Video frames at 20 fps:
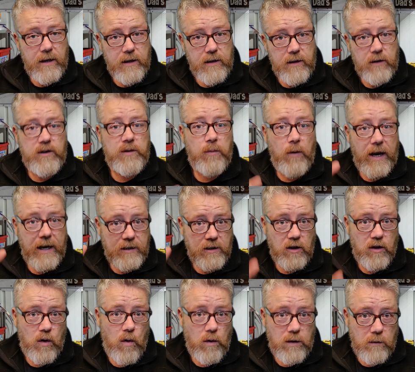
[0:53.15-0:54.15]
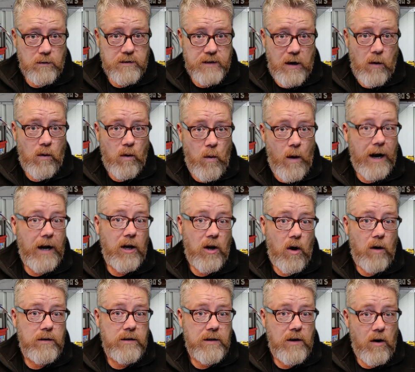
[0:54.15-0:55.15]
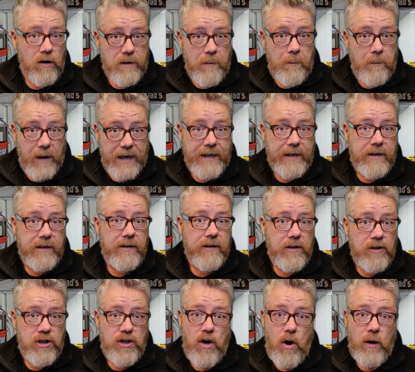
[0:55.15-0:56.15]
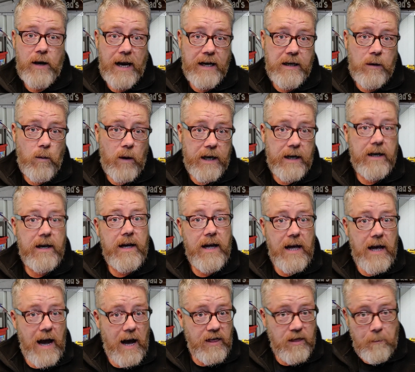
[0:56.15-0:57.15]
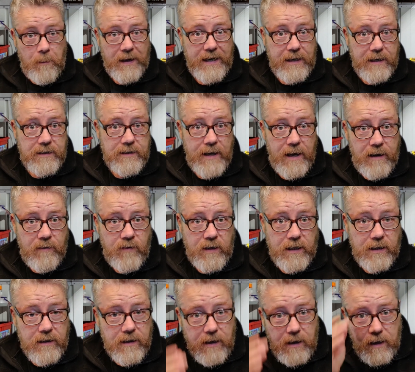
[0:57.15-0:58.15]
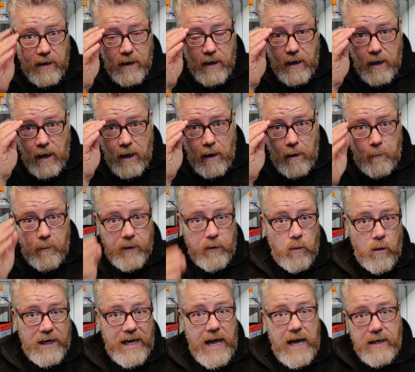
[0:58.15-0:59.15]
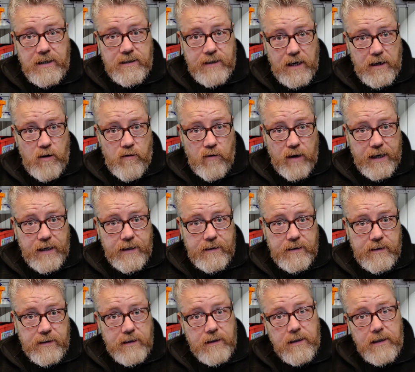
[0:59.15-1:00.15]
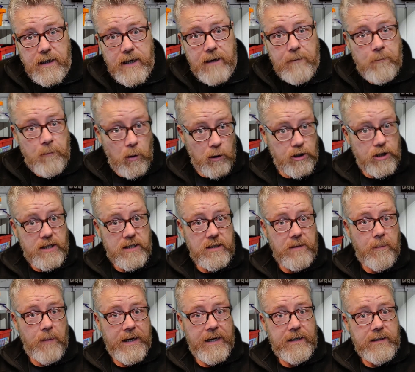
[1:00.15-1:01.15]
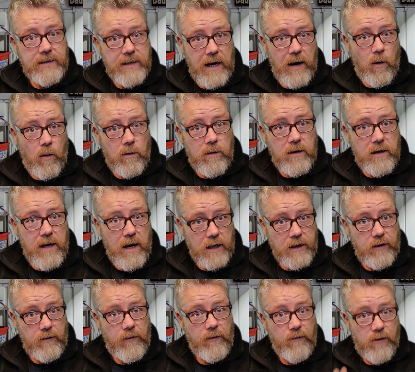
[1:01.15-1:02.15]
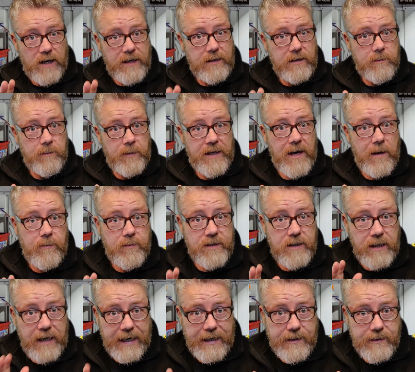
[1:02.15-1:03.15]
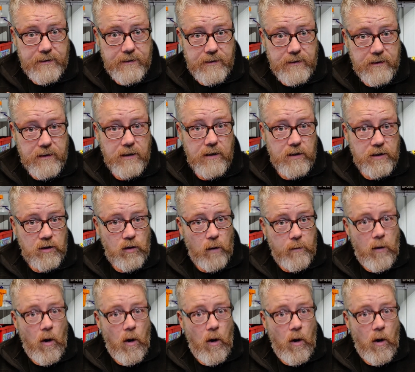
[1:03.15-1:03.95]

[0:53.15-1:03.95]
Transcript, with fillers: the spring's going to go down quite a lot on a bike shock anyway. And the bike is heavy. But when I accelerate, it pushes the bike down and the front becomes light. So I'm